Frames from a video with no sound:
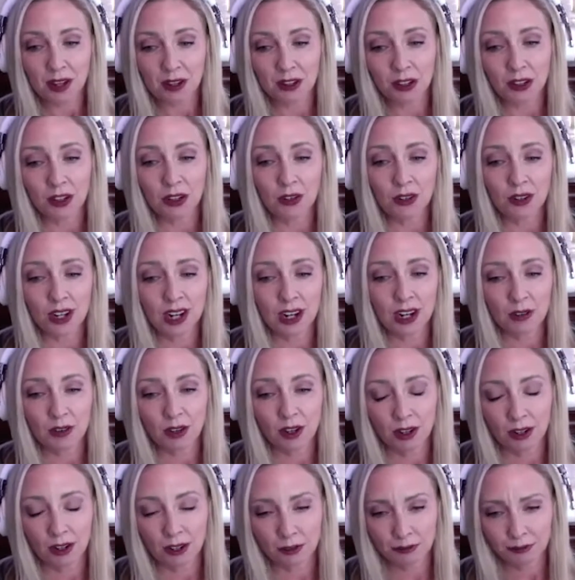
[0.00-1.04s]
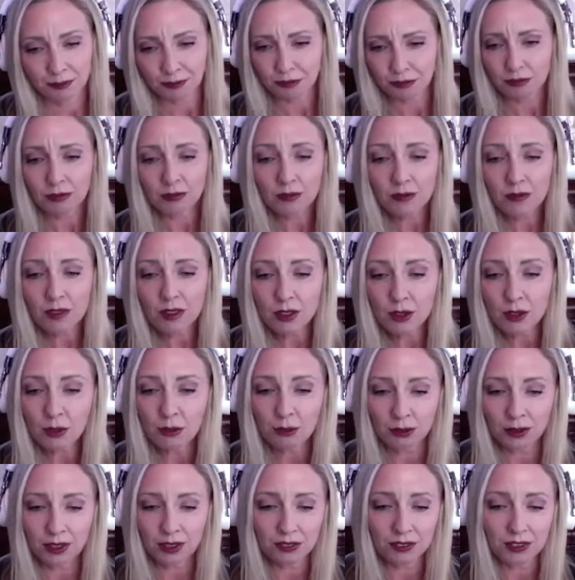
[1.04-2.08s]
You and I were
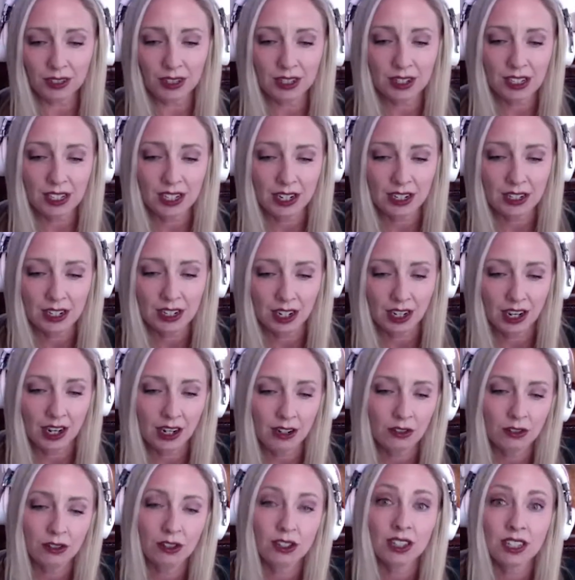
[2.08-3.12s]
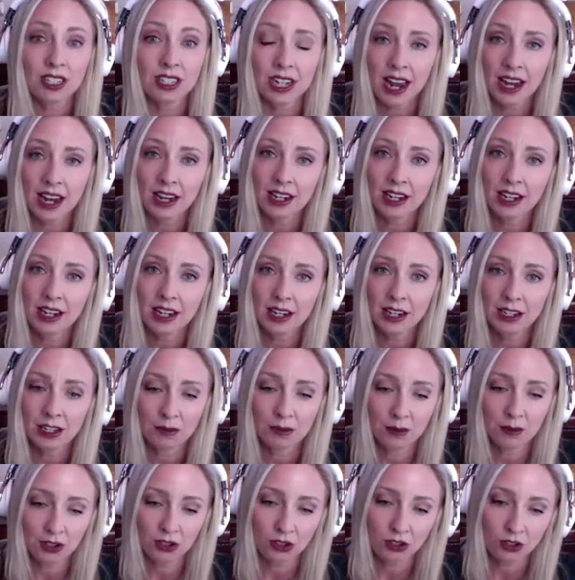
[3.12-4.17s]
briefly discussing how society has
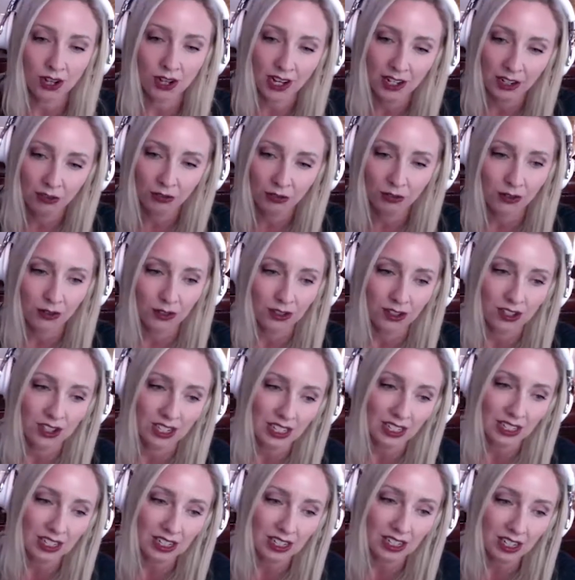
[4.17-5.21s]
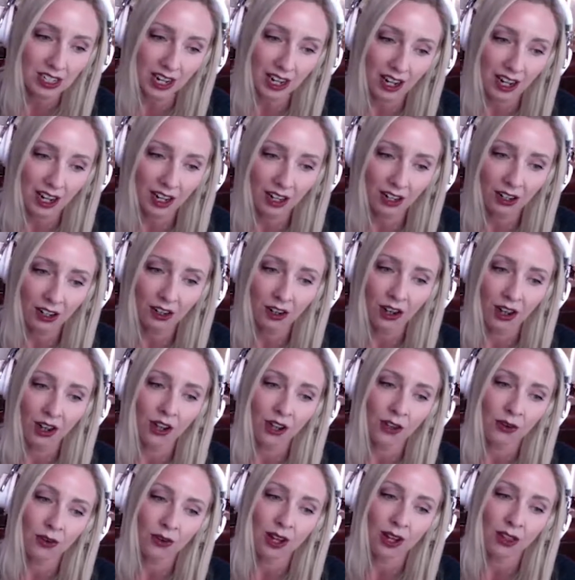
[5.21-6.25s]
been trained for sickness care
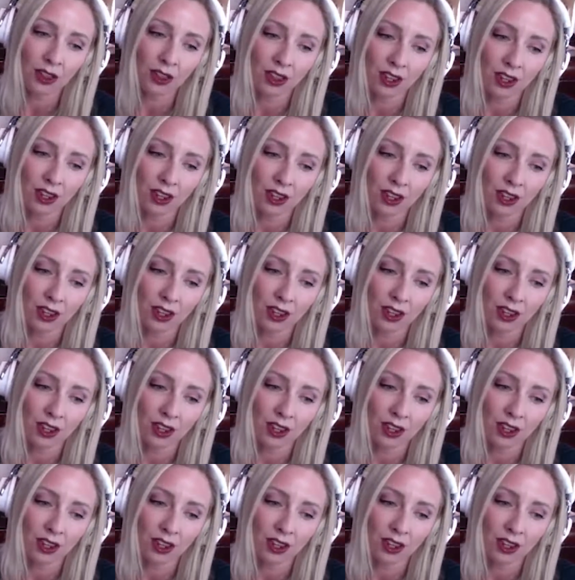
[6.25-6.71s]
rather than